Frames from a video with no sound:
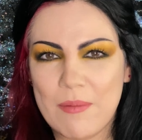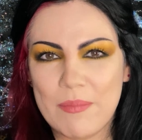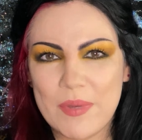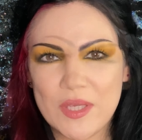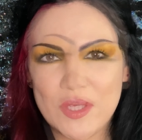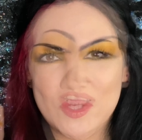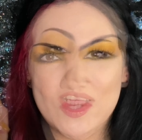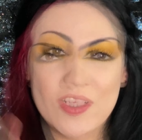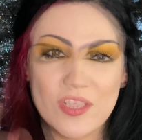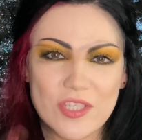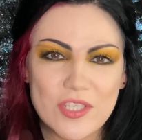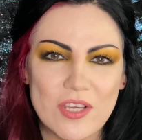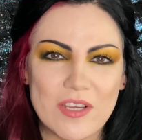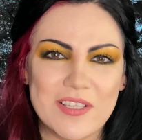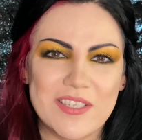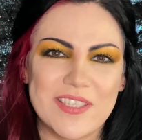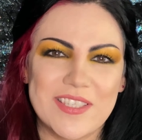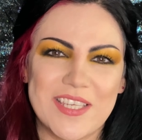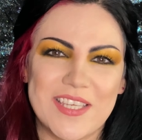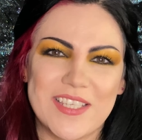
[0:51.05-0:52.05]
but you can
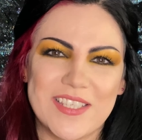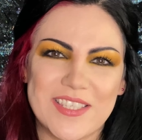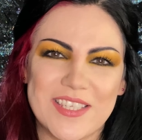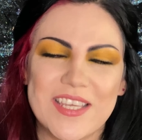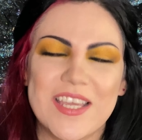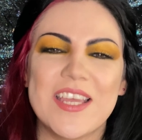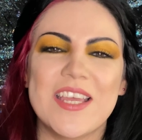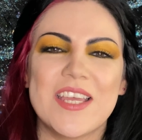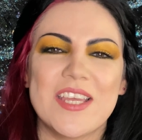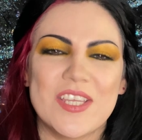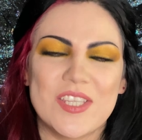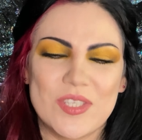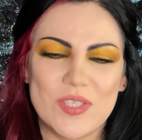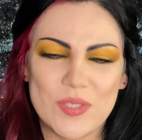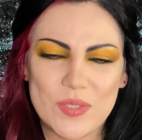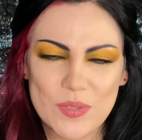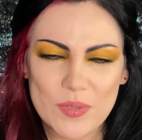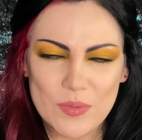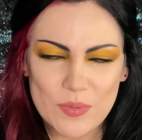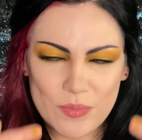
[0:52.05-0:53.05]
adjust it
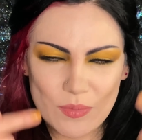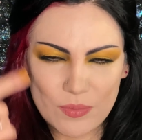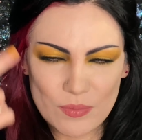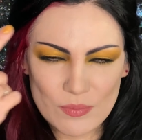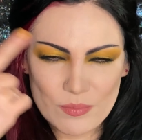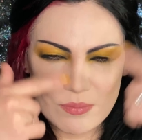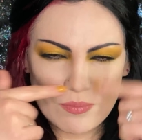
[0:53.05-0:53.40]
to